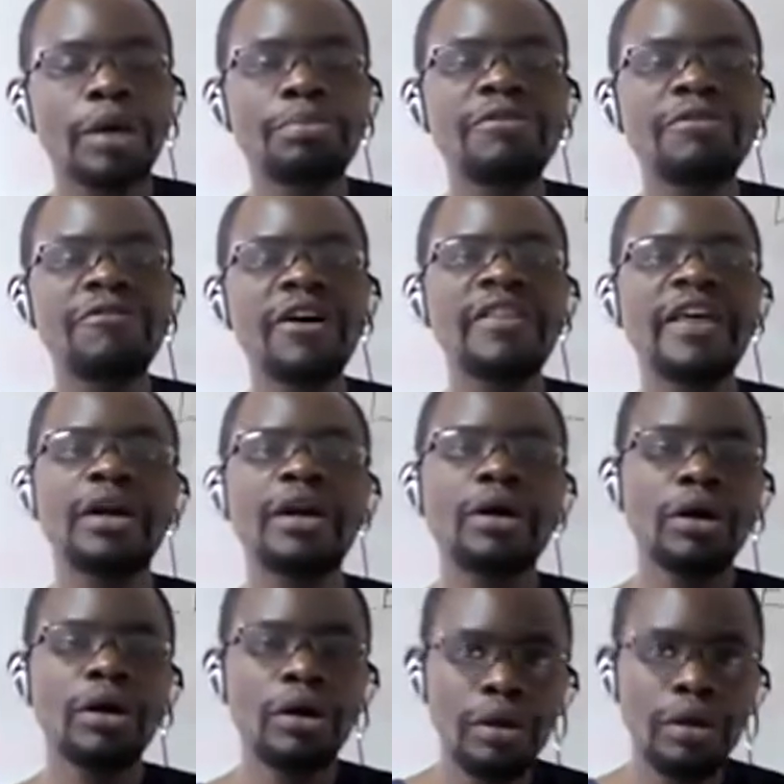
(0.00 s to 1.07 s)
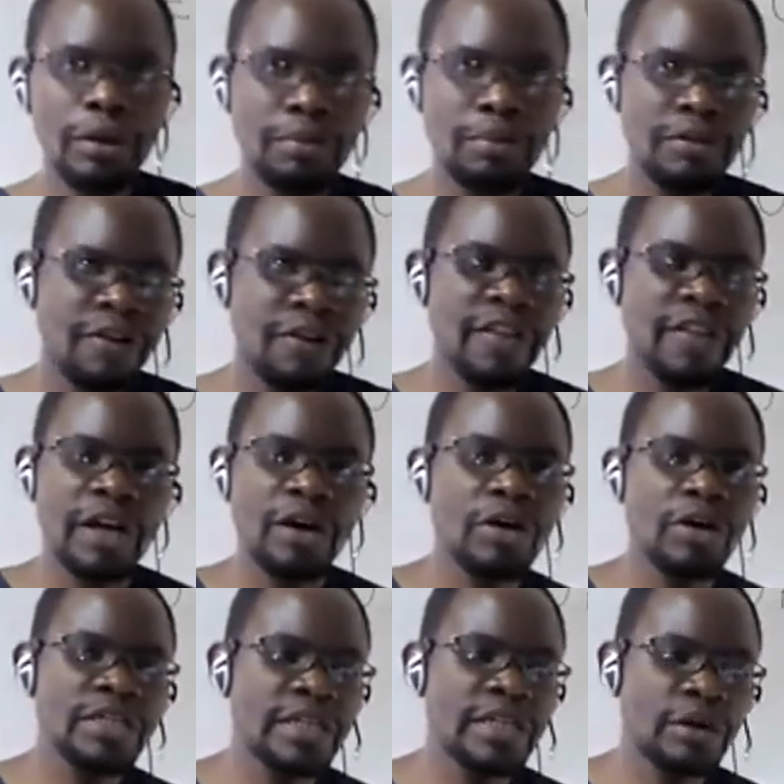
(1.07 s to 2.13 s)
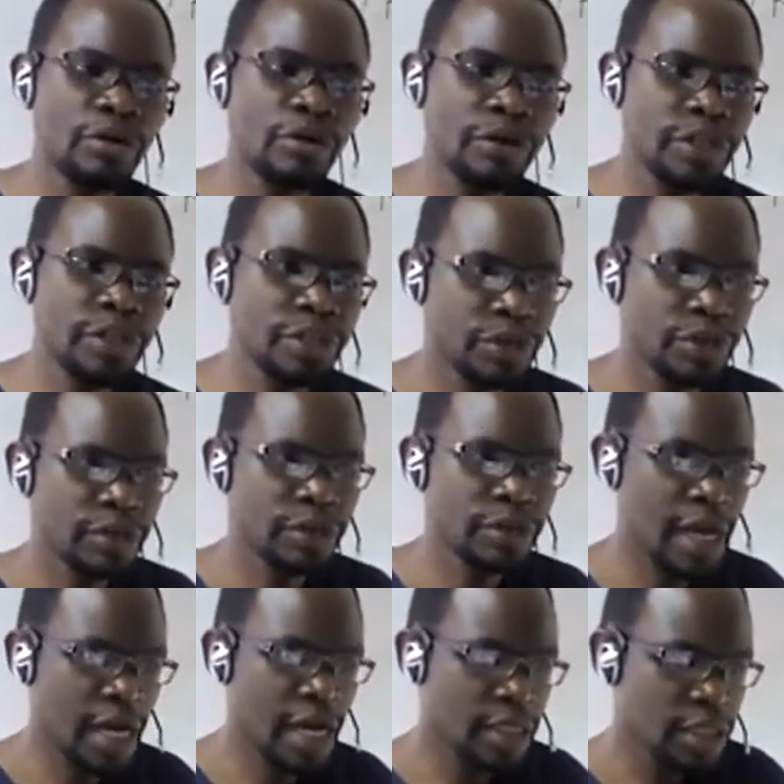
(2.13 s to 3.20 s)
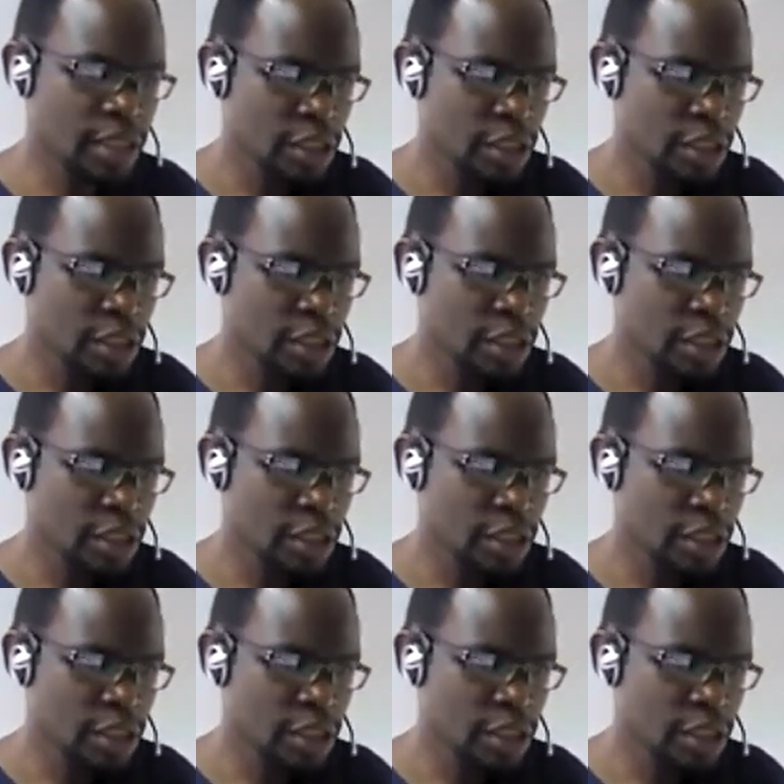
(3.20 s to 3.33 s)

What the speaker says: before they got to the condition. Yeah.